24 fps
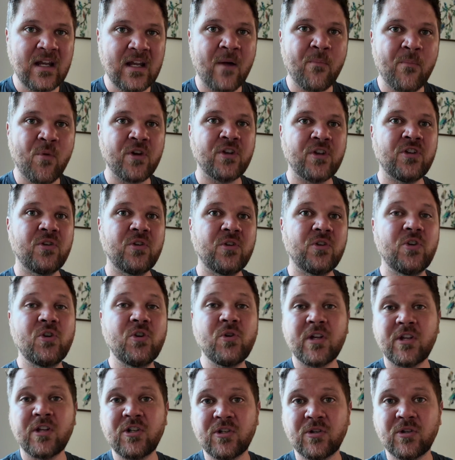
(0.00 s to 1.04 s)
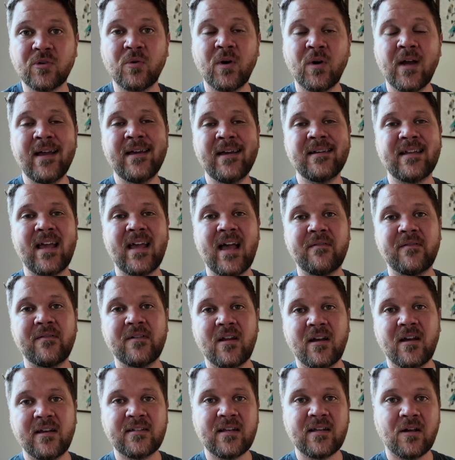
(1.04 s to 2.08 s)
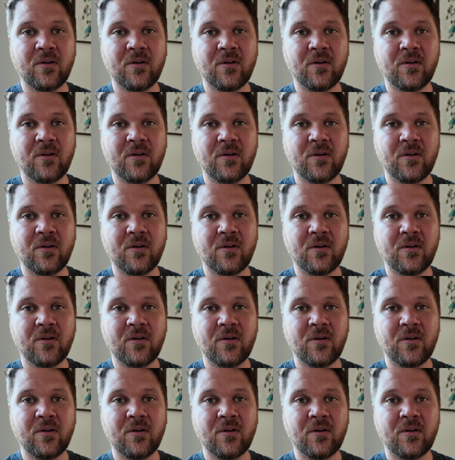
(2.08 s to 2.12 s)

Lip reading: on what you could do to have a nice,